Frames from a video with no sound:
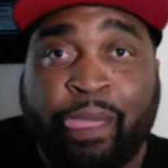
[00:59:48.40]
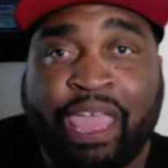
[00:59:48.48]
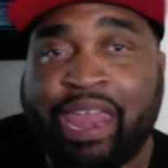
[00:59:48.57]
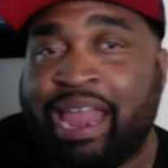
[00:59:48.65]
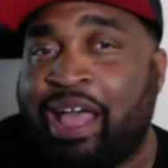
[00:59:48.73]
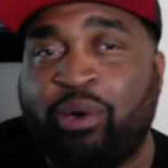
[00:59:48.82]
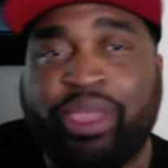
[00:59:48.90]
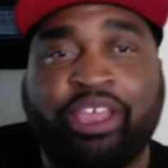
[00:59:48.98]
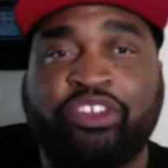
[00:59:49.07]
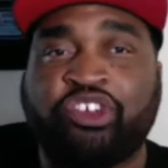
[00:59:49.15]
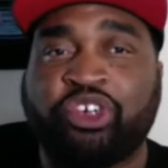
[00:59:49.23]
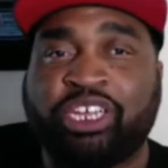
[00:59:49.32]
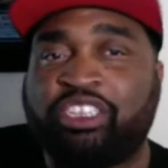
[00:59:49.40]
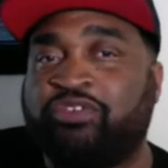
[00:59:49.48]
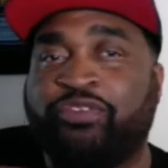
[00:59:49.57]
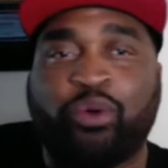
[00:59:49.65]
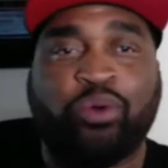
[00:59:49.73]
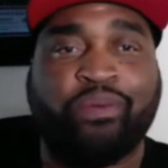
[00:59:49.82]
and how he
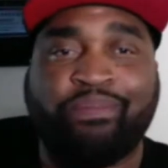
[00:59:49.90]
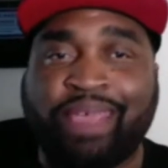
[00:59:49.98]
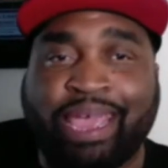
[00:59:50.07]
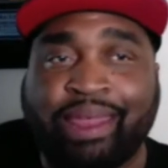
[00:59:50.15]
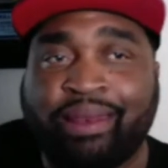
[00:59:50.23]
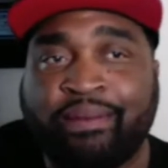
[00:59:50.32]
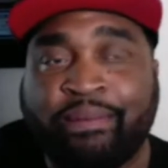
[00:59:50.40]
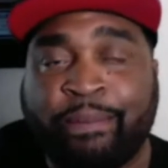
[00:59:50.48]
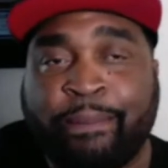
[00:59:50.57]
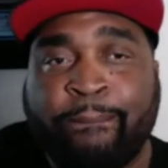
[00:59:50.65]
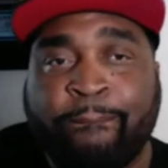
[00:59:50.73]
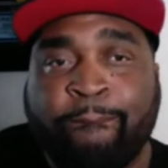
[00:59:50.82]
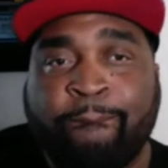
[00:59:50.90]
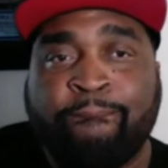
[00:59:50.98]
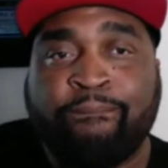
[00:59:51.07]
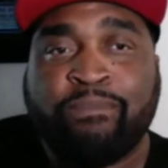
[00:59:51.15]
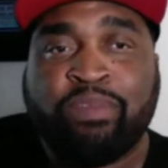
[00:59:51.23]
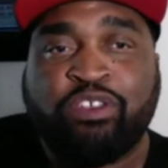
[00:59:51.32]
transformed that.
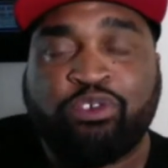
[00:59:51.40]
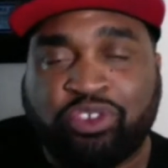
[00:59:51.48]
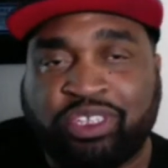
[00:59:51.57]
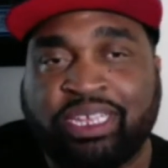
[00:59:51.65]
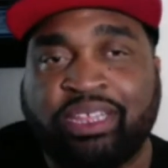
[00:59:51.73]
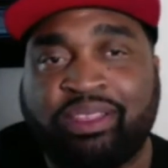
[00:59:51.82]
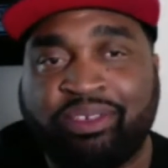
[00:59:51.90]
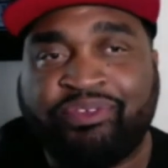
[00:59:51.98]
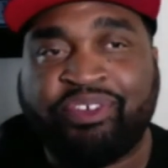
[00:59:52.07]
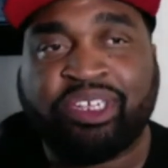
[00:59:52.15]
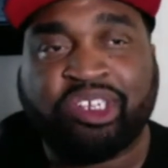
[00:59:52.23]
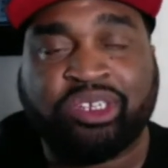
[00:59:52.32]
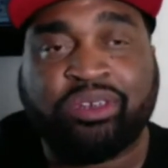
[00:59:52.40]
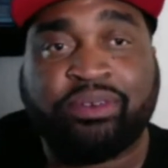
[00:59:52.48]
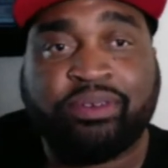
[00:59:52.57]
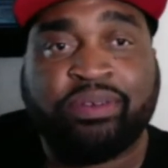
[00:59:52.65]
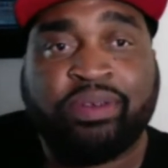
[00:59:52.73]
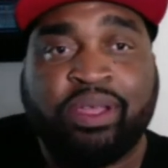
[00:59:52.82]
You've seen the vision
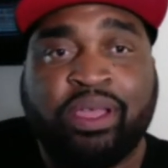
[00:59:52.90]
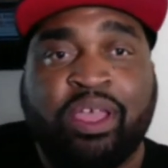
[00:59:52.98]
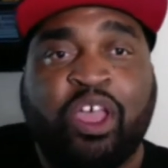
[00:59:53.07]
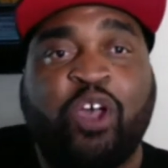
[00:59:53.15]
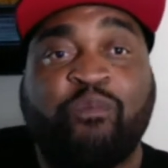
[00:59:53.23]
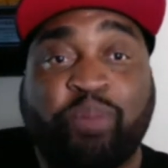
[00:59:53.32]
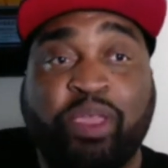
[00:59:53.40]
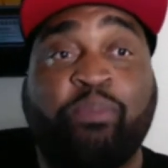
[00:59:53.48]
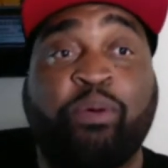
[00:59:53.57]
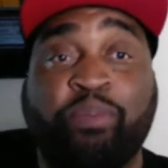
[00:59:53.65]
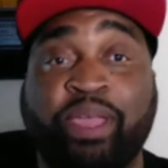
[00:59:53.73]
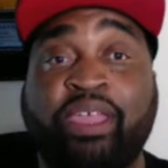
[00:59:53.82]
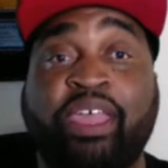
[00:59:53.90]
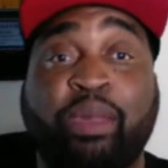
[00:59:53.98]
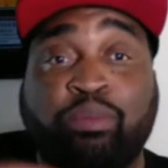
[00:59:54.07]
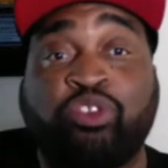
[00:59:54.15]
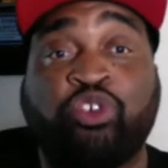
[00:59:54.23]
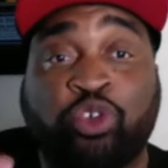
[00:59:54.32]
of people being
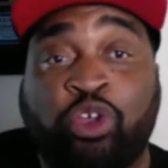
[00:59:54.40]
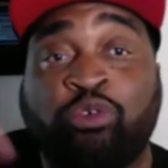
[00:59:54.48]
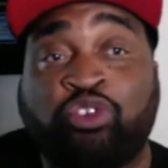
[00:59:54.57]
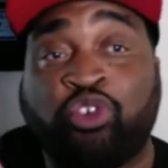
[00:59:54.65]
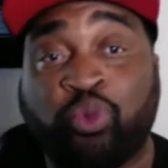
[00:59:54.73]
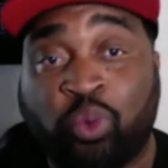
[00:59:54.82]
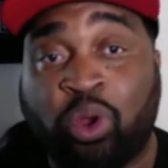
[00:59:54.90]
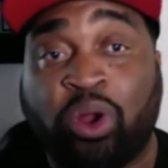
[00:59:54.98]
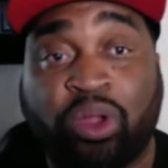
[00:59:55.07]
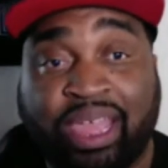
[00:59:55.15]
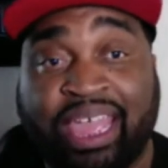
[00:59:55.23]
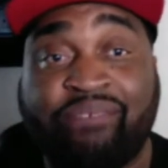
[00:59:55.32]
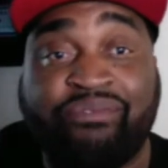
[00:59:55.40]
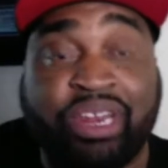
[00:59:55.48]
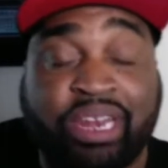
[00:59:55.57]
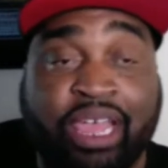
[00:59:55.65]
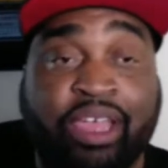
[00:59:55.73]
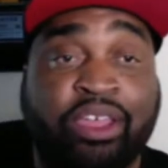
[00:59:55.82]
able to go to work every
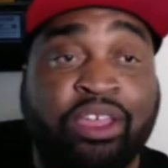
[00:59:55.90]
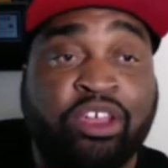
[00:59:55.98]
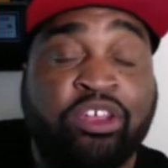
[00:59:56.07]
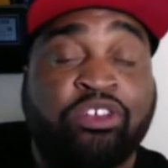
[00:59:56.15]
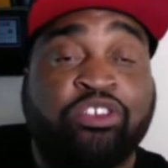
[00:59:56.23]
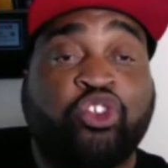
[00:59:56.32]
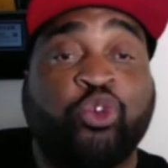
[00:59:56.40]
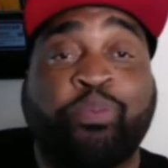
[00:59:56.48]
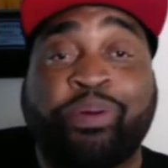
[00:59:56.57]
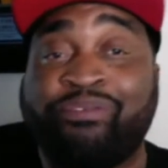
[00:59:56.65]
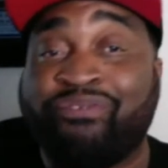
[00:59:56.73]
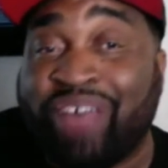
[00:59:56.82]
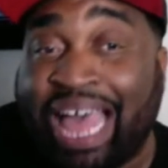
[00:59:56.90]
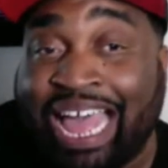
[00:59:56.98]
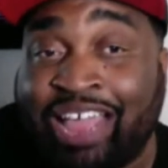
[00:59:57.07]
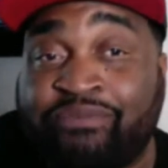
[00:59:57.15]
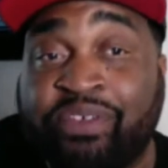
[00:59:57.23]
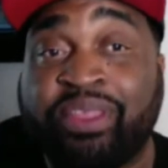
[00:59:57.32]
day to
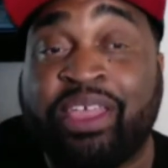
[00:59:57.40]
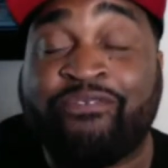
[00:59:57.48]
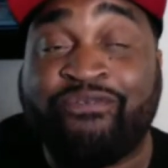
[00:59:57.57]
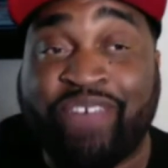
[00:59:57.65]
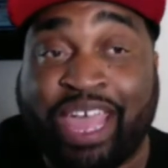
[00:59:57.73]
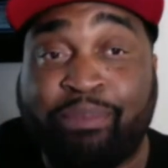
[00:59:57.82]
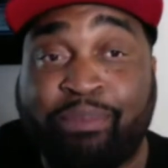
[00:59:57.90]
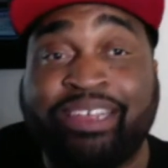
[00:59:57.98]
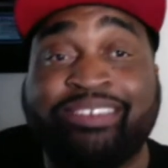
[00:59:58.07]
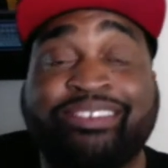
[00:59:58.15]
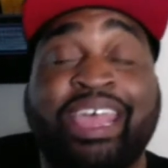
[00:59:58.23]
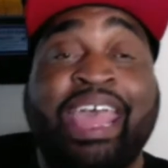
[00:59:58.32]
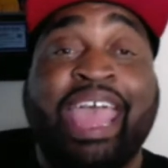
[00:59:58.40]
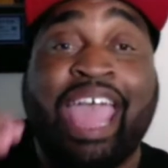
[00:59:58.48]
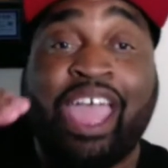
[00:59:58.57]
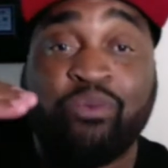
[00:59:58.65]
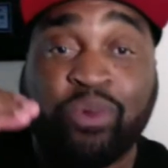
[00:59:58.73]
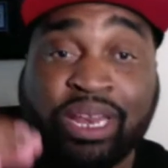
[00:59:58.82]
provide for their families
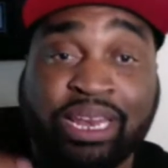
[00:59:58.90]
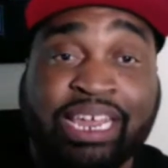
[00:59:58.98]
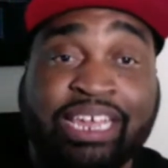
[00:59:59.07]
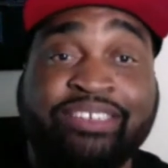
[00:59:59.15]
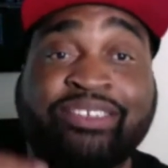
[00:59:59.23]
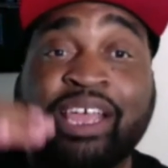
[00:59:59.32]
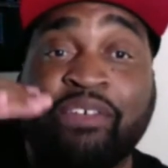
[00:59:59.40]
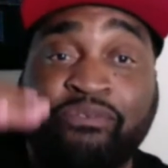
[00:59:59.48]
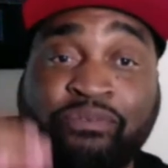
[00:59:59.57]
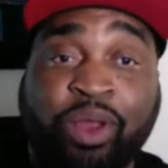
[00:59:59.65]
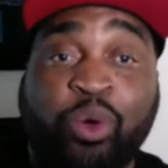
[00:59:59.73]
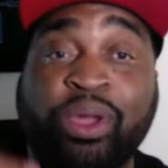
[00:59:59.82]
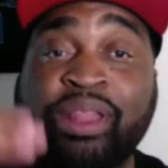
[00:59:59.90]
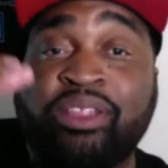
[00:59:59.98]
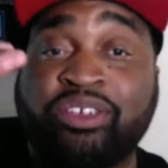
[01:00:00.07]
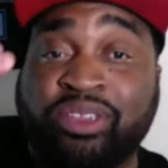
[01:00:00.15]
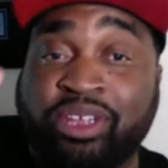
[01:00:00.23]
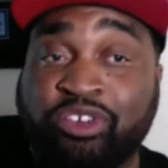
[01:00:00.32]
and release and flow
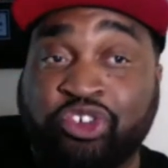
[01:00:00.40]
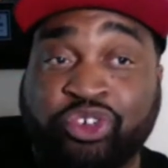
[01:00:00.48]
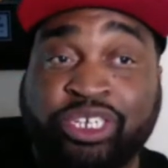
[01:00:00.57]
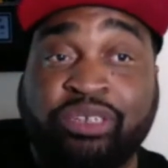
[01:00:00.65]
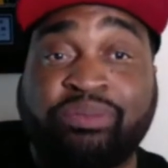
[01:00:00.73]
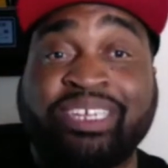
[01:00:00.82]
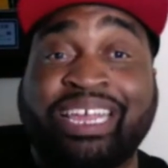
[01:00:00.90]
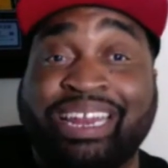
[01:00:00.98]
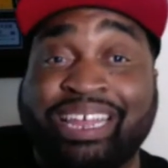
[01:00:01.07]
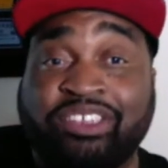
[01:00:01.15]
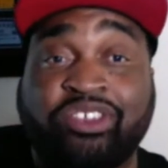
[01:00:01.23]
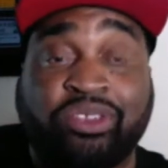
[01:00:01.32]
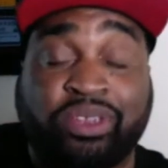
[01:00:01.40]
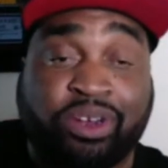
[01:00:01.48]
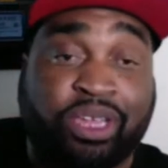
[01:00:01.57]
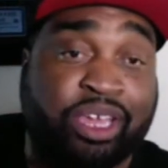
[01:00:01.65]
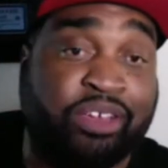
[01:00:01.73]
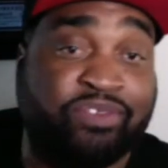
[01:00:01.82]
into their dreams and into their
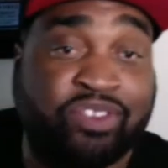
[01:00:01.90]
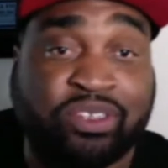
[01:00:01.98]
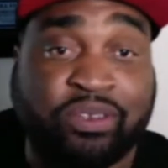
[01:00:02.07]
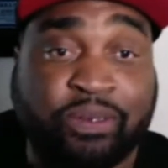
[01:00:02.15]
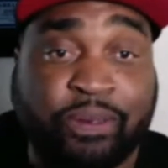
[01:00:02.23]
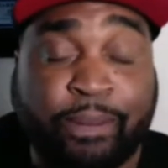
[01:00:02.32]
gifts.